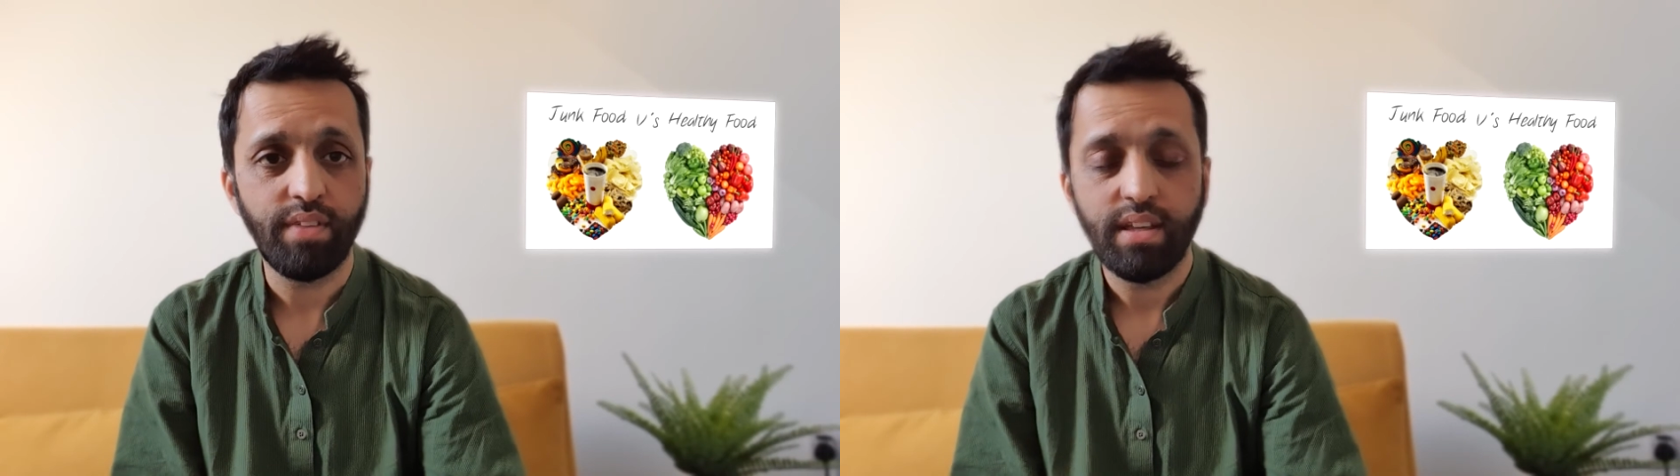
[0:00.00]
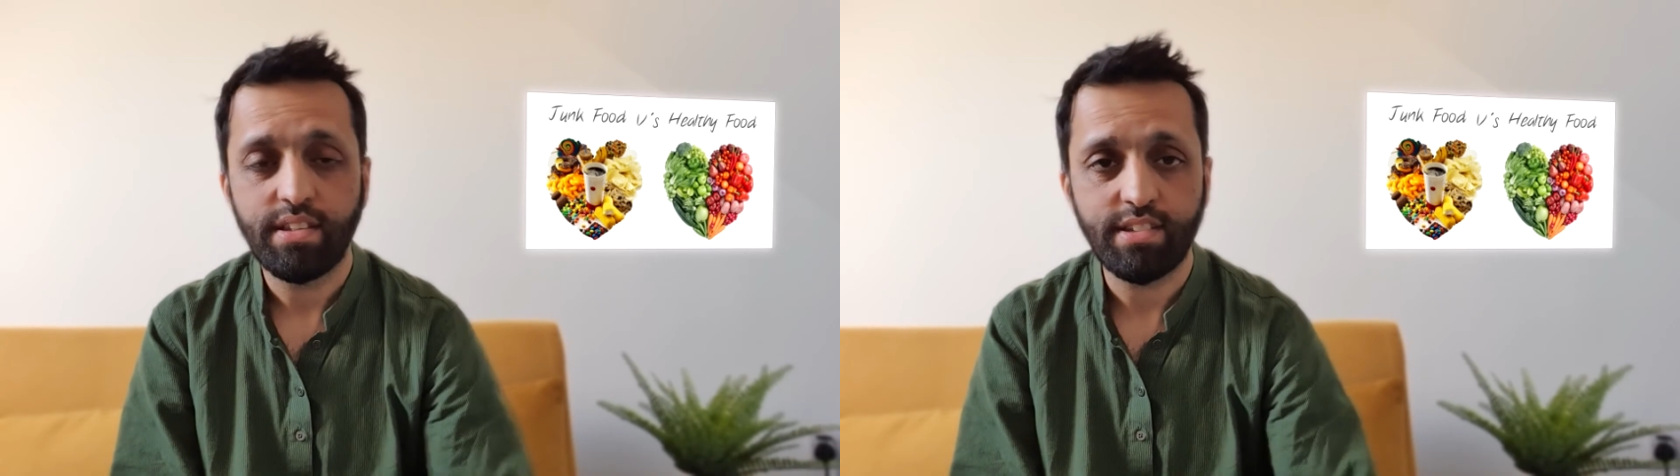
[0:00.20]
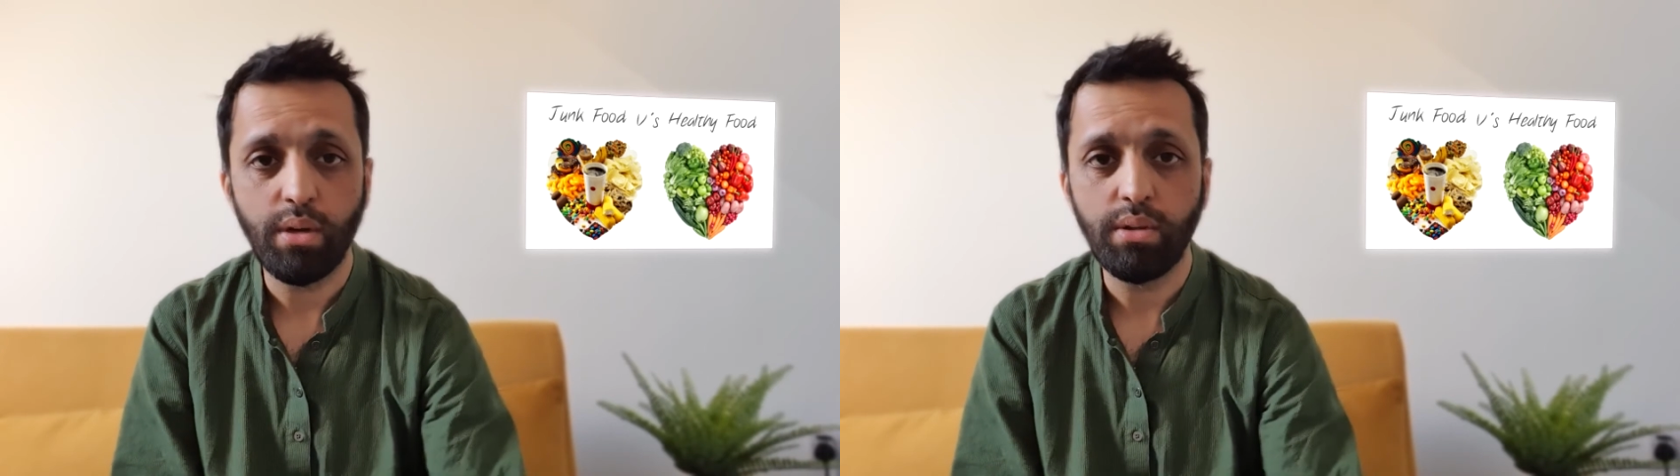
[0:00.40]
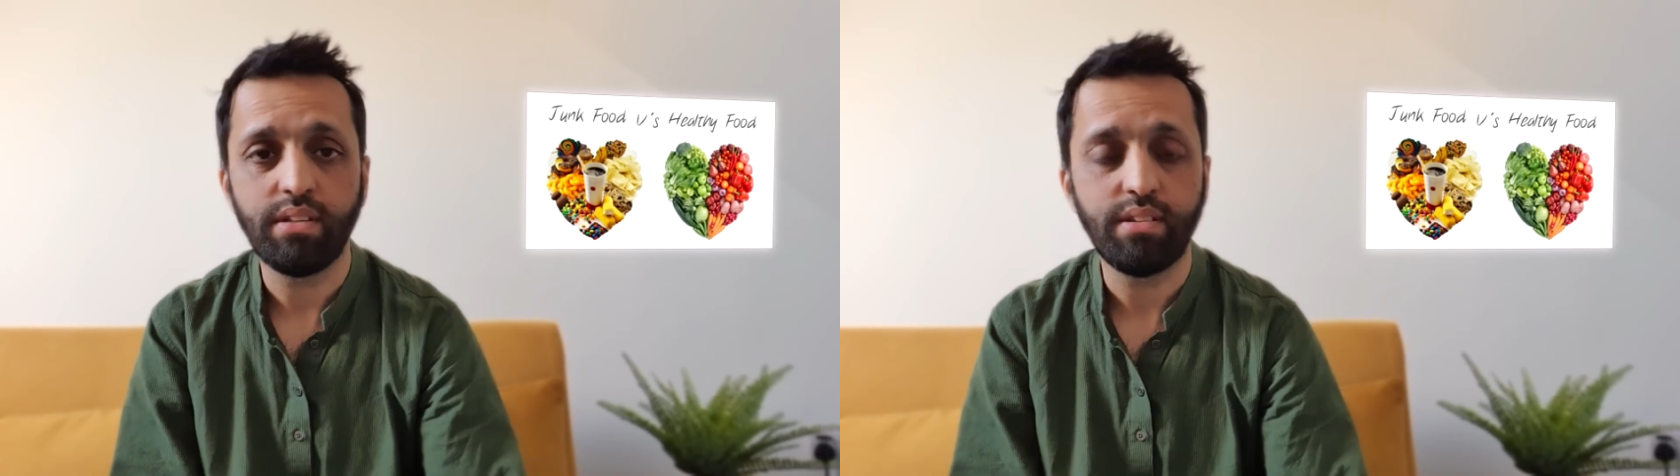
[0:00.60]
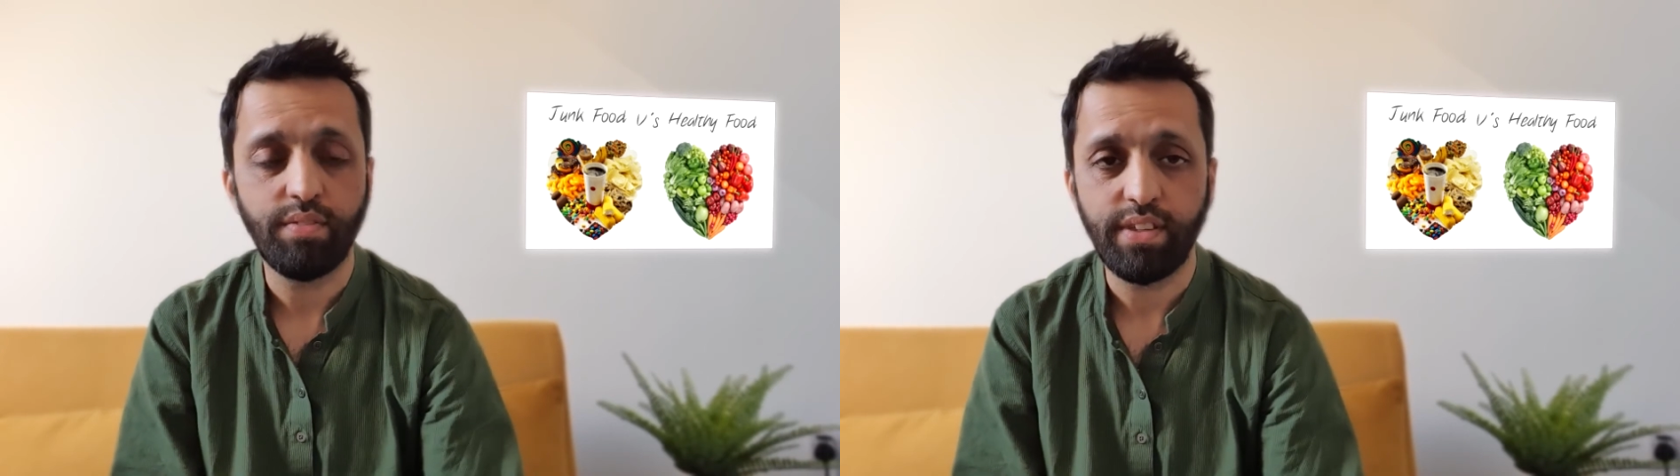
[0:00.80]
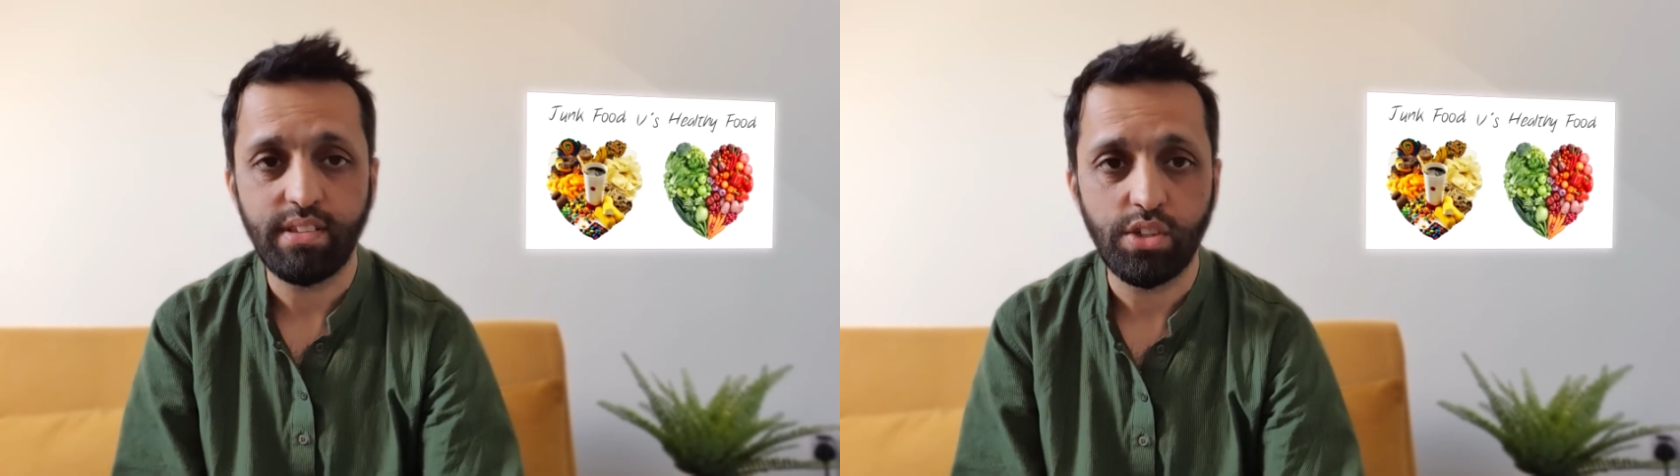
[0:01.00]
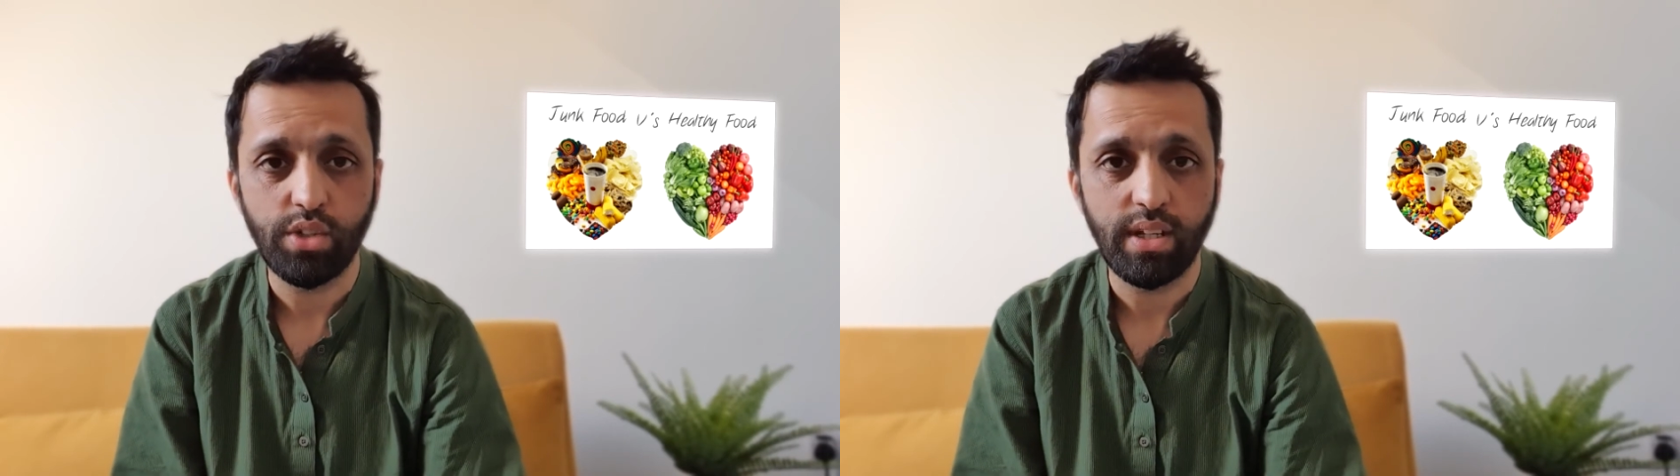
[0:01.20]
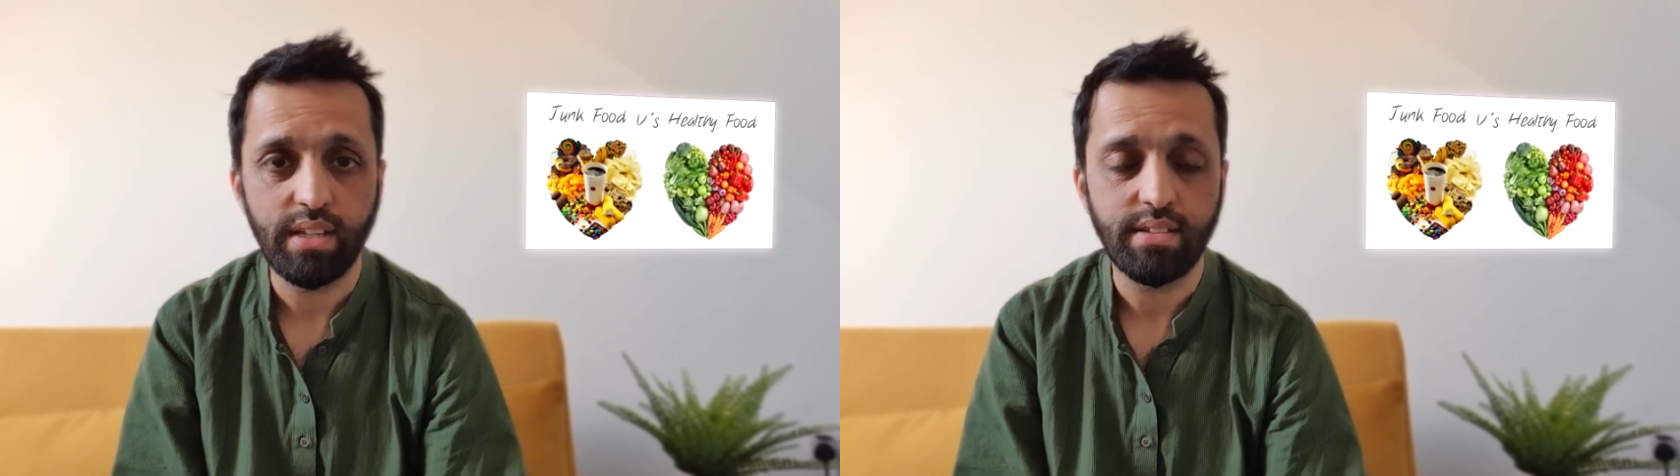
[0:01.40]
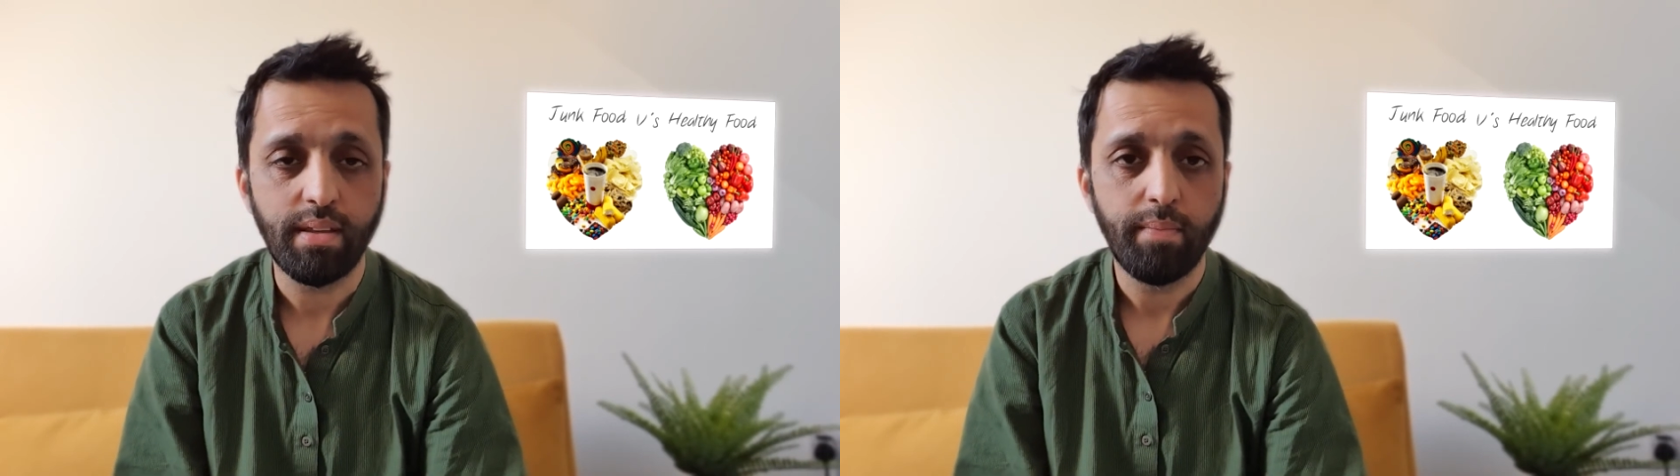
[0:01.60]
sodas and fizzy drinks,